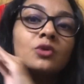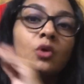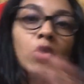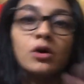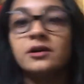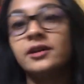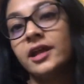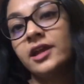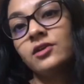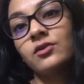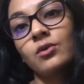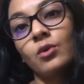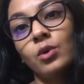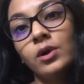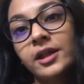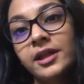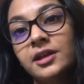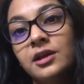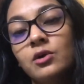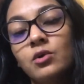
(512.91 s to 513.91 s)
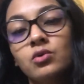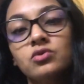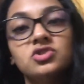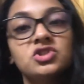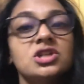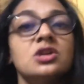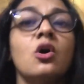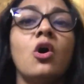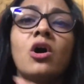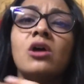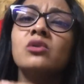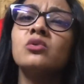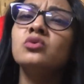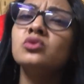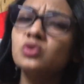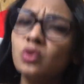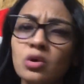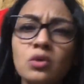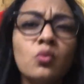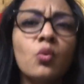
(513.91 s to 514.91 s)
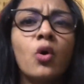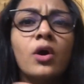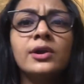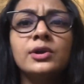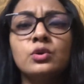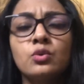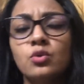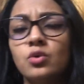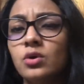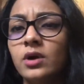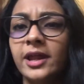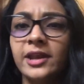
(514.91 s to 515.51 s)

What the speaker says: not enrolled in a coaching or who don't want to